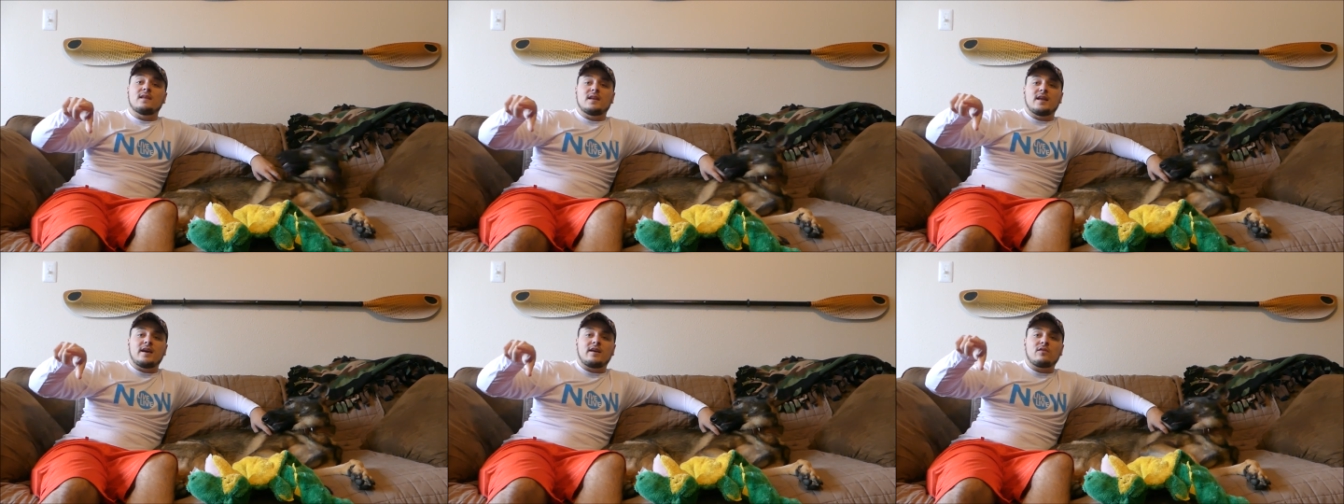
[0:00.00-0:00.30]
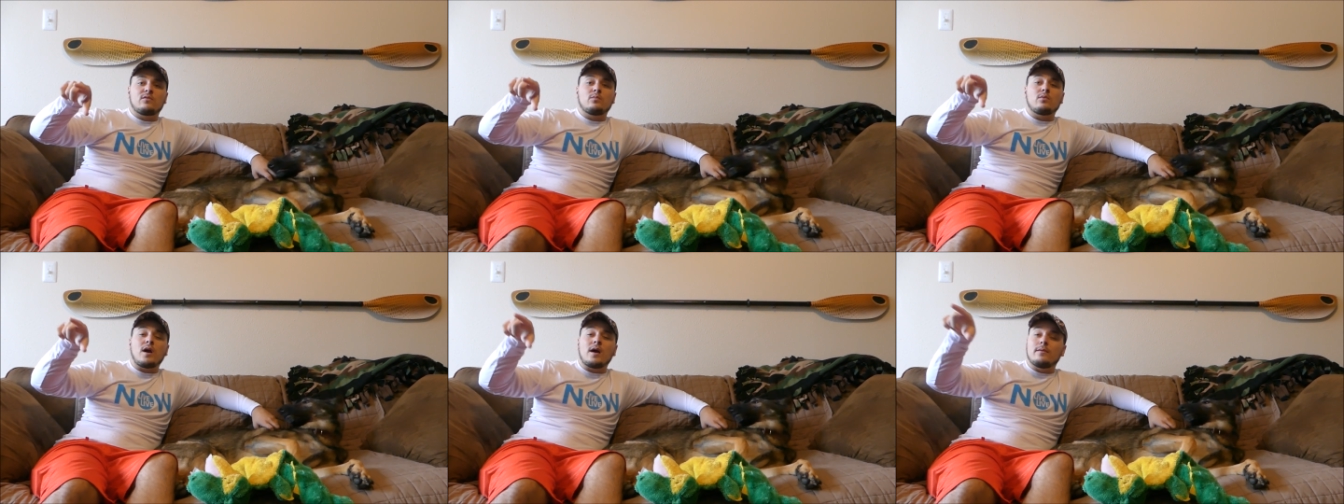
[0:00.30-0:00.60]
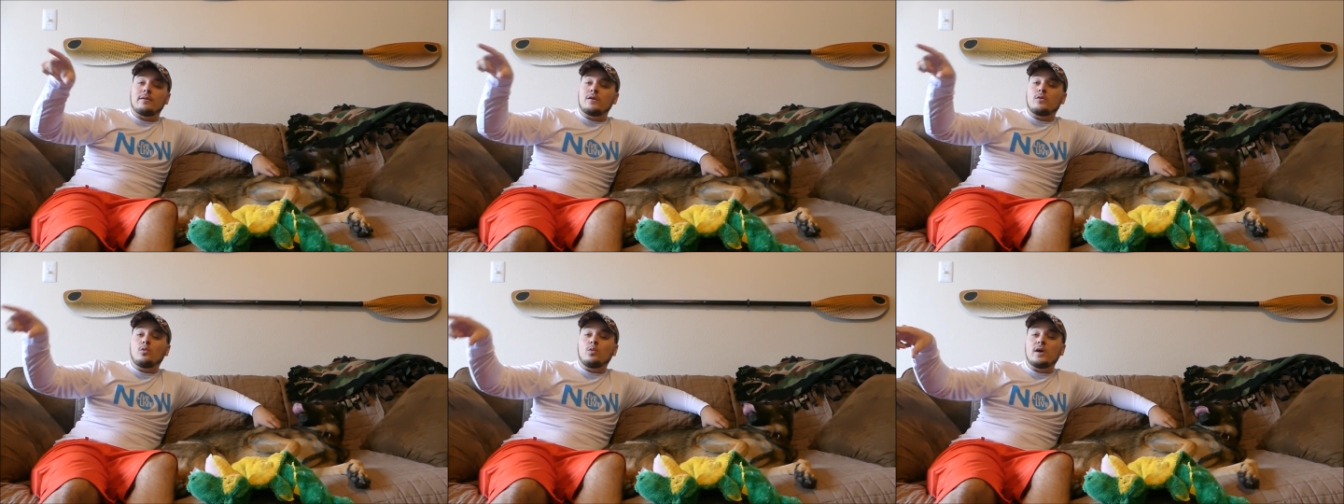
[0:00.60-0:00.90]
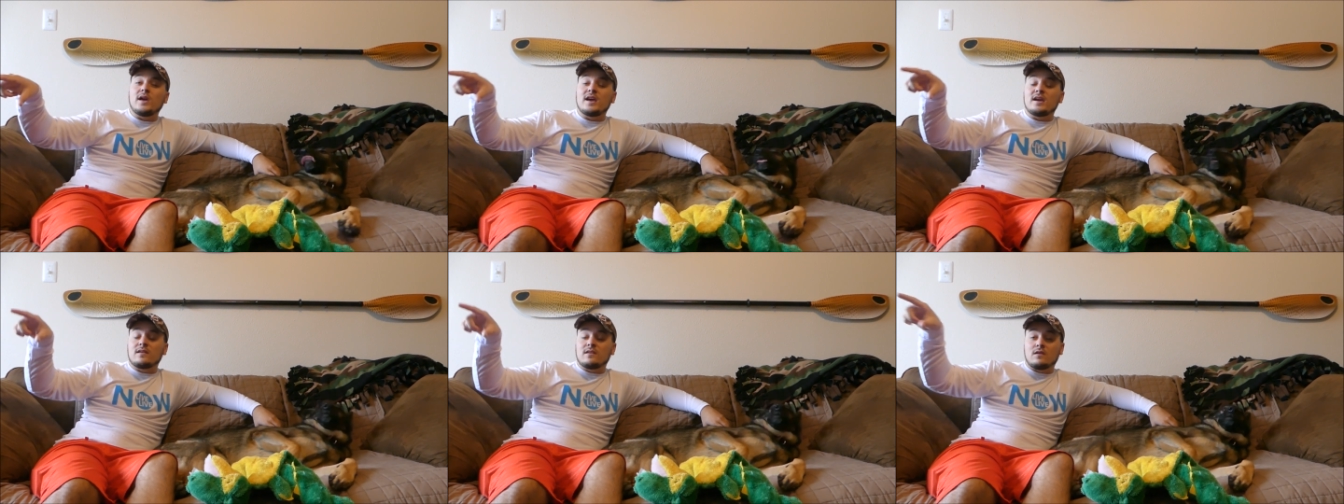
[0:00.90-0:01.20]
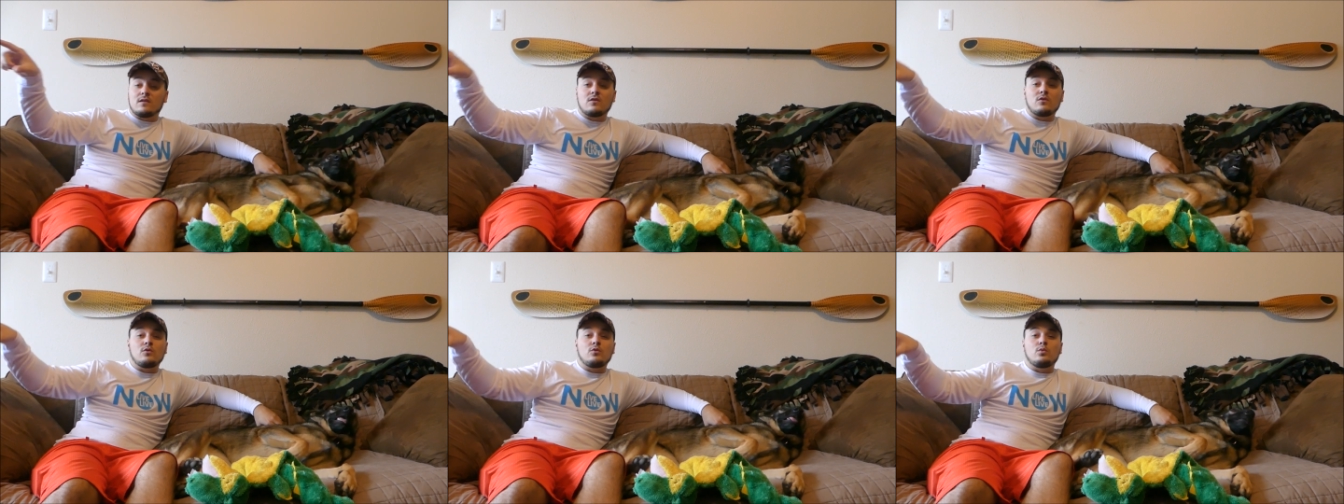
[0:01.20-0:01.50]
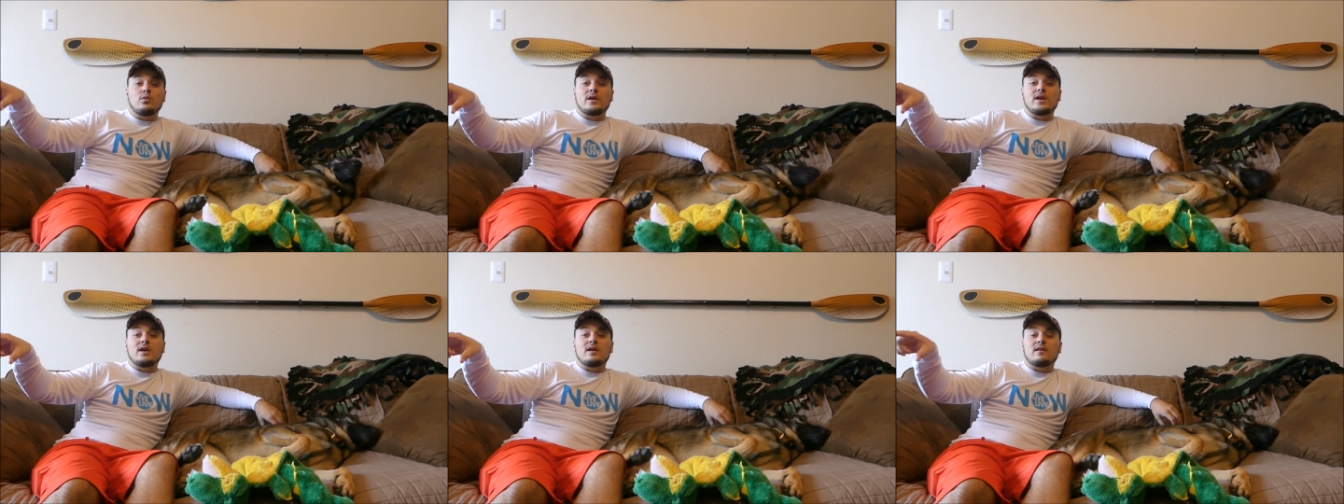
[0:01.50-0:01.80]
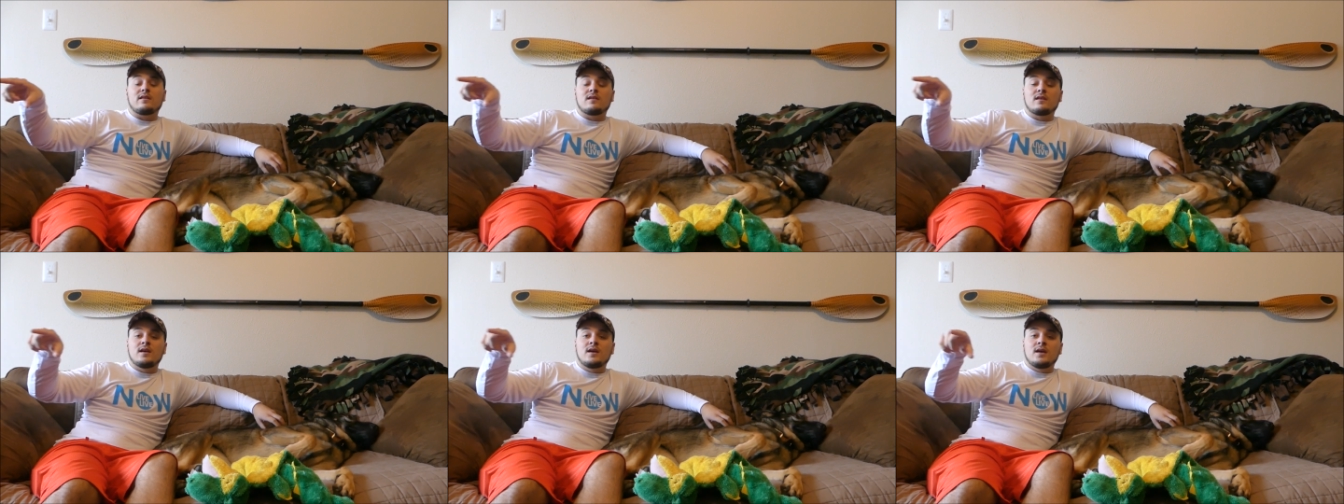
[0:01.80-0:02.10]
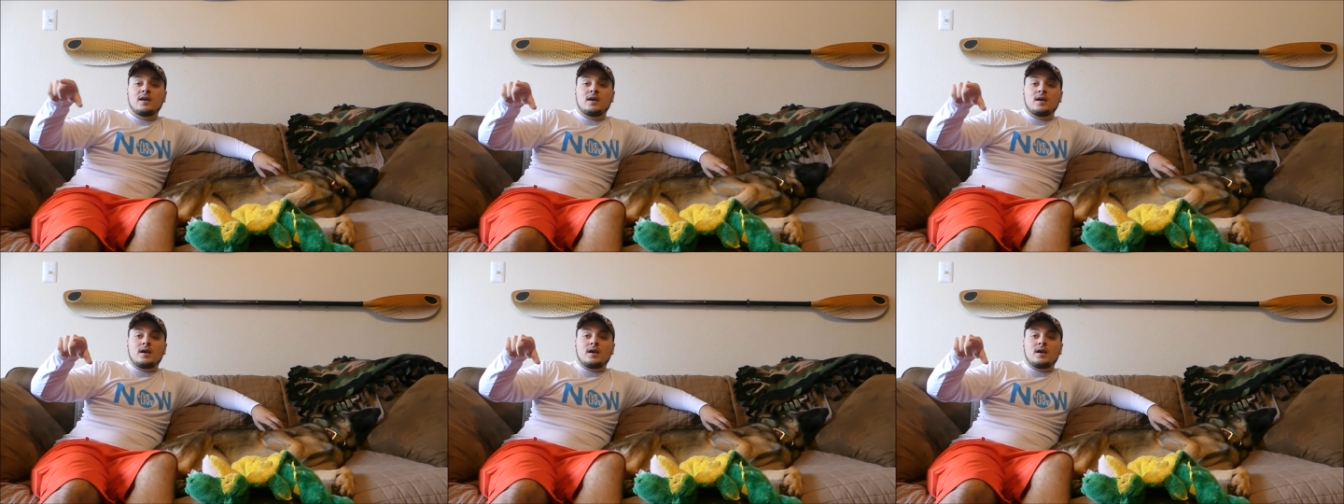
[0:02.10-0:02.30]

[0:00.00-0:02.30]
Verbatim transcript: the next probably week to two weeks.